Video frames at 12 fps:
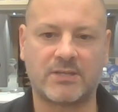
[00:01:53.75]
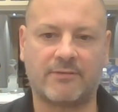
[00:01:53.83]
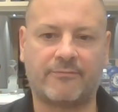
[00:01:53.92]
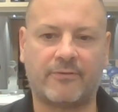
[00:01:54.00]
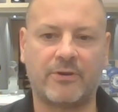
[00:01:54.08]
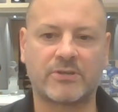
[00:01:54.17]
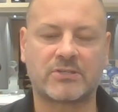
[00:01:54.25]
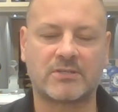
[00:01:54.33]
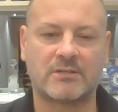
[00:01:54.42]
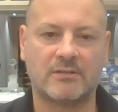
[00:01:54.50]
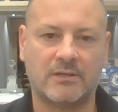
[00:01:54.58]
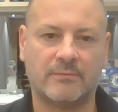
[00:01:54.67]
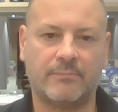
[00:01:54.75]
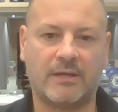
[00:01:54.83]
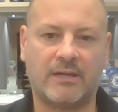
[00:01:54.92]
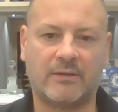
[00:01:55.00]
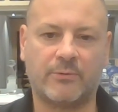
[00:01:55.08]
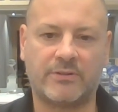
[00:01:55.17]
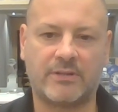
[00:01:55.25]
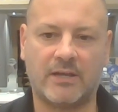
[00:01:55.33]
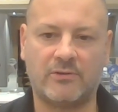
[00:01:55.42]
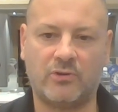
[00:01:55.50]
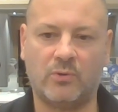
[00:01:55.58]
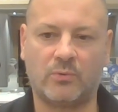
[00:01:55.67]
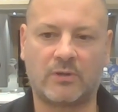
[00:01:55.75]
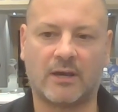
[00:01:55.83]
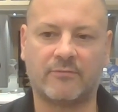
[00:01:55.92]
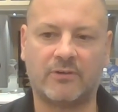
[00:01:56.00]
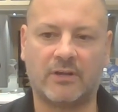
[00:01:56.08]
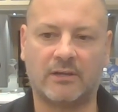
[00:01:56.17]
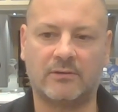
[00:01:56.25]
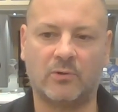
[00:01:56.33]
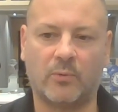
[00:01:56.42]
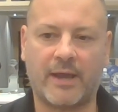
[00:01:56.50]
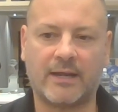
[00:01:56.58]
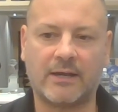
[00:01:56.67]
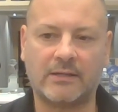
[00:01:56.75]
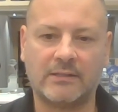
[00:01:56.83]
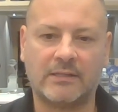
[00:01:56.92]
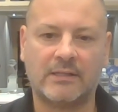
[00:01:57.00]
Their first meeting with their new governor, Ueda.